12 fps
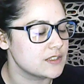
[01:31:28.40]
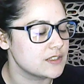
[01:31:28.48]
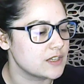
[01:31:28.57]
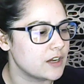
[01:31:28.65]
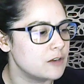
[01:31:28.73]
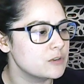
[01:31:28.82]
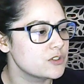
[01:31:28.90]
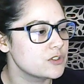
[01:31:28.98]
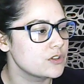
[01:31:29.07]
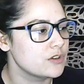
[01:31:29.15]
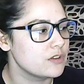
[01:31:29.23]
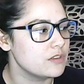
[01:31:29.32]
out
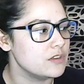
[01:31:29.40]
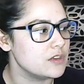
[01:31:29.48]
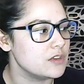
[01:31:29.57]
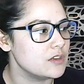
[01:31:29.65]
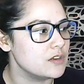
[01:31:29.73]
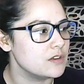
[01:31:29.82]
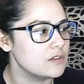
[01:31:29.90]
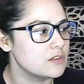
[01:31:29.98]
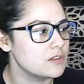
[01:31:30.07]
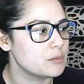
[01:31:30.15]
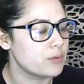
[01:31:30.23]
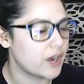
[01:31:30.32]
the
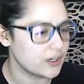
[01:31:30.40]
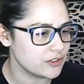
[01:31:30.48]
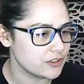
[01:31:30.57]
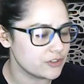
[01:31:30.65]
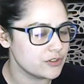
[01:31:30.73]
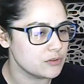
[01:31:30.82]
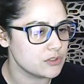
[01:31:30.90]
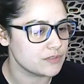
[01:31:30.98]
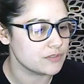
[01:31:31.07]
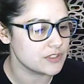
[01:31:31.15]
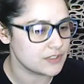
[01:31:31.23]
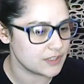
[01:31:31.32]
practical use of
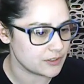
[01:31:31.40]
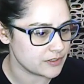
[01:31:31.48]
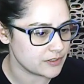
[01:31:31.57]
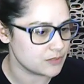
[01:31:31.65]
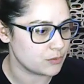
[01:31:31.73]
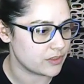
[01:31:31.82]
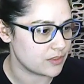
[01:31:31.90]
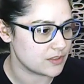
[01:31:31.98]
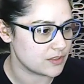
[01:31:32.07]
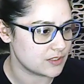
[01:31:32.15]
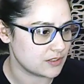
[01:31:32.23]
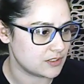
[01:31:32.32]
skills within the
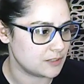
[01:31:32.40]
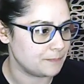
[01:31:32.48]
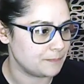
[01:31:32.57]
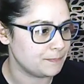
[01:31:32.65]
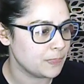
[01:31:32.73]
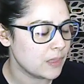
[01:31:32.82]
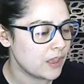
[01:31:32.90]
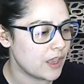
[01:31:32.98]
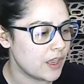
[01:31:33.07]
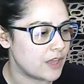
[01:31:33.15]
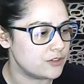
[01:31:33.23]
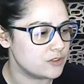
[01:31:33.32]
system,
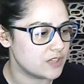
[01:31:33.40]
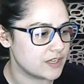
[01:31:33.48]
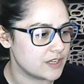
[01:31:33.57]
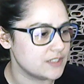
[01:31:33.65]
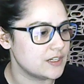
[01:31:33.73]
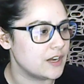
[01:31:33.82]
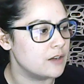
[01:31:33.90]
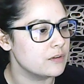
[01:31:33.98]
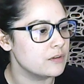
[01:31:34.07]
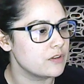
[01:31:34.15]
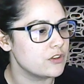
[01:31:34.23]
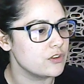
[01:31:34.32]
and to test out
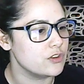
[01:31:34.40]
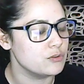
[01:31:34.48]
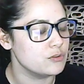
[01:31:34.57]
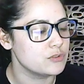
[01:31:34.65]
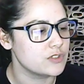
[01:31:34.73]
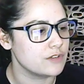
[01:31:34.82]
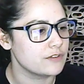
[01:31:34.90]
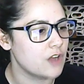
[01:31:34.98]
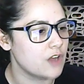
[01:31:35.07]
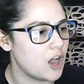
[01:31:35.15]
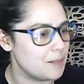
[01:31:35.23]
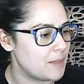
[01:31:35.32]
the use of
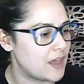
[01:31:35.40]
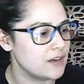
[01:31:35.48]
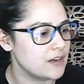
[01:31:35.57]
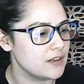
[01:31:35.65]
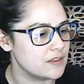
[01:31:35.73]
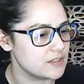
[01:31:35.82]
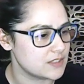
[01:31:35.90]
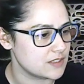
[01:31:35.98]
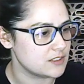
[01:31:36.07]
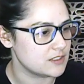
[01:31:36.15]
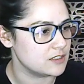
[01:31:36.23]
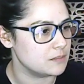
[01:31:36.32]
combat in the
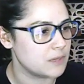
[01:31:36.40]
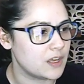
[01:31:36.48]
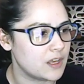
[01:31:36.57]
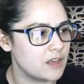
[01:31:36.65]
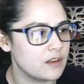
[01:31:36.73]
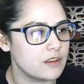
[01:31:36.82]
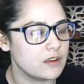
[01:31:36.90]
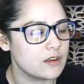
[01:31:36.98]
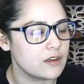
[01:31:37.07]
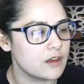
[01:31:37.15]
system and the